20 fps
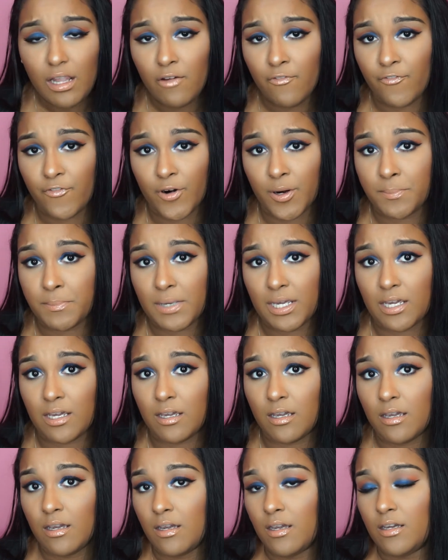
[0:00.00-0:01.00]
for
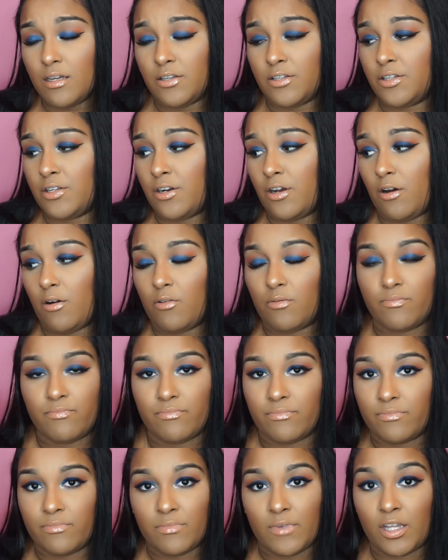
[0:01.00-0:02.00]
me, you know,
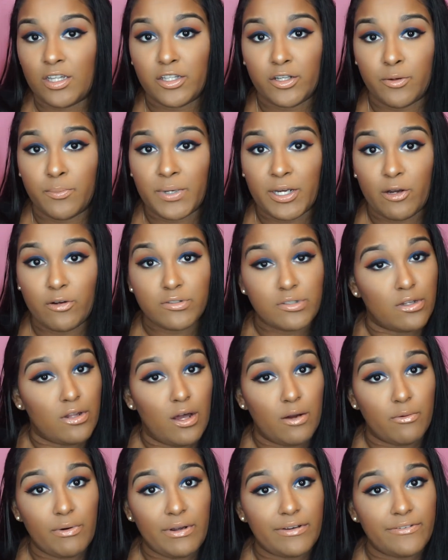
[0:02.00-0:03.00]
a little bit goes a
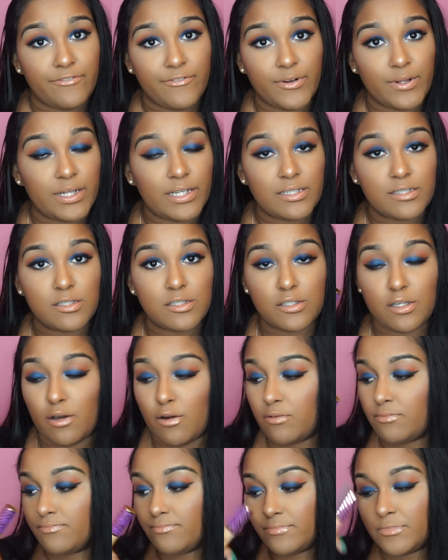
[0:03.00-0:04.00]
long way for this,
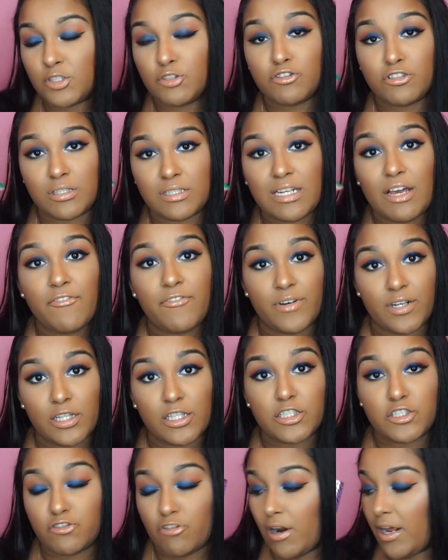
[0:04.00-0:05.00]
so you should
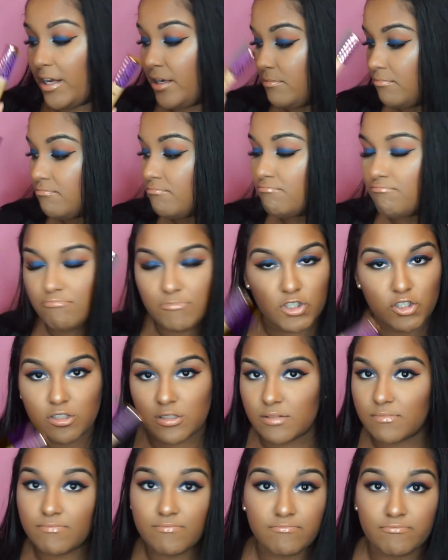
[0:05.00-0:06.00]
definitely try it.
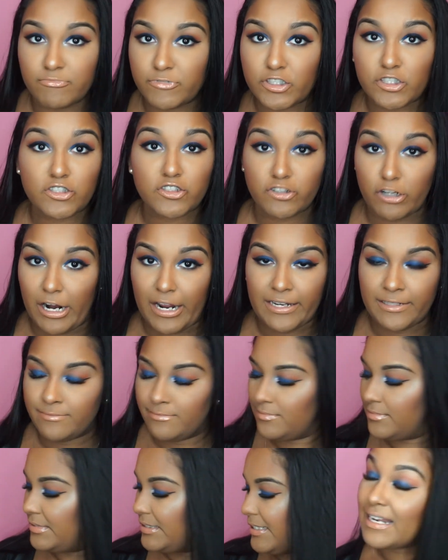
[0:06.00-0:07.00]
Just try it.
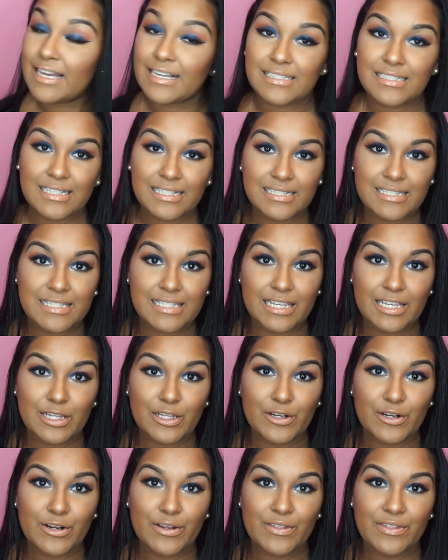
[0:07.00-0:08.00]
Next
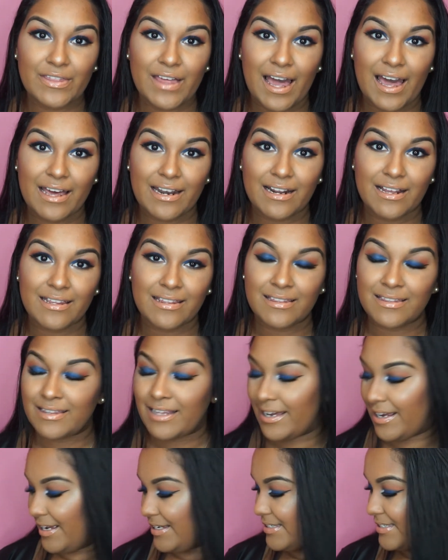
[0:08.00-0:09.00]
concealer that,
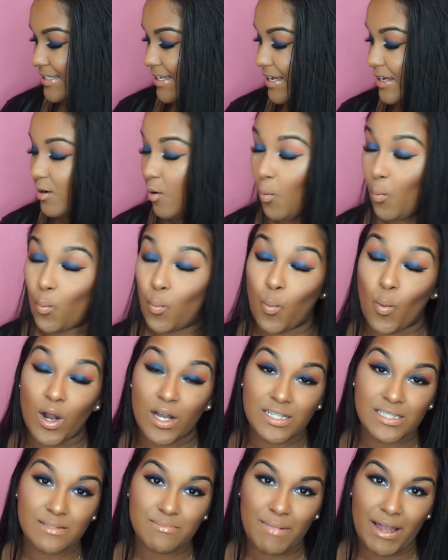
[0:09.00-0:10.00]
like I said,
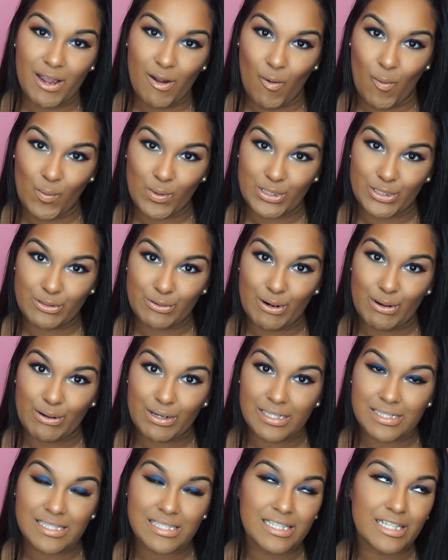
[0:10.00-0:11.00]
was my holy grail
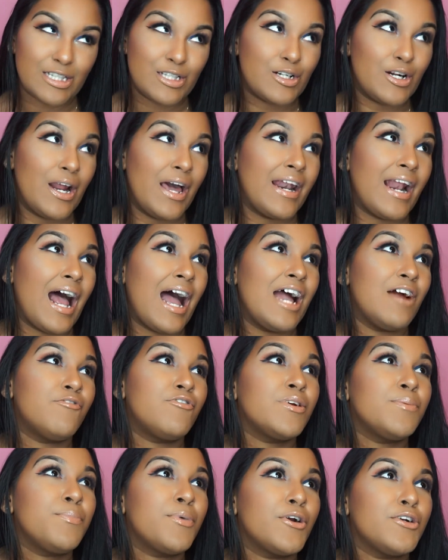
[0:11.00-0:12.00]
concealer, and I've
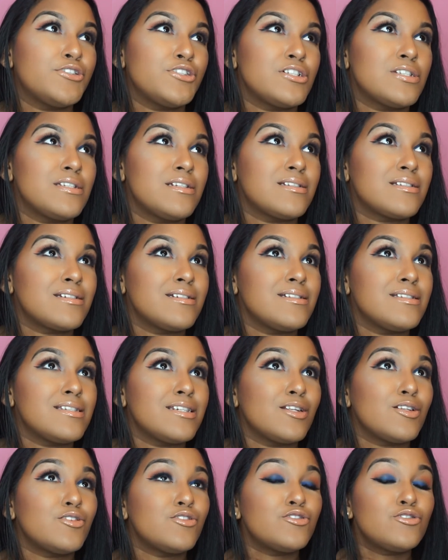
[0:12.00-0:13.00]
repurchased this
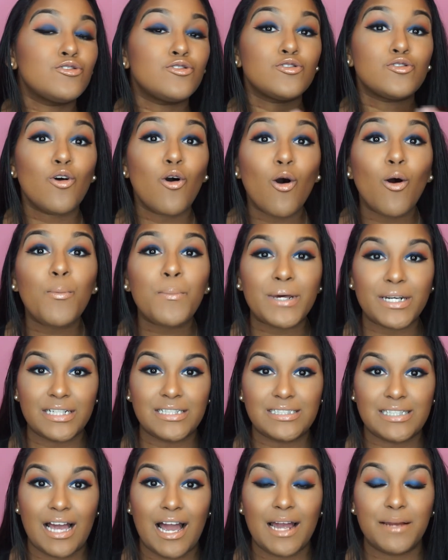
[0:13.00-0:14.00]
concealer so
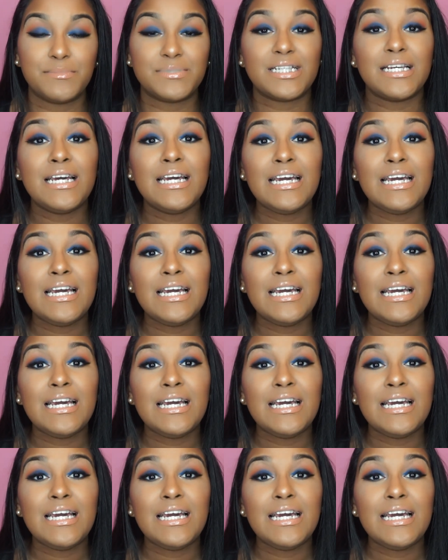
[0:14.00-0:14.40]
many times.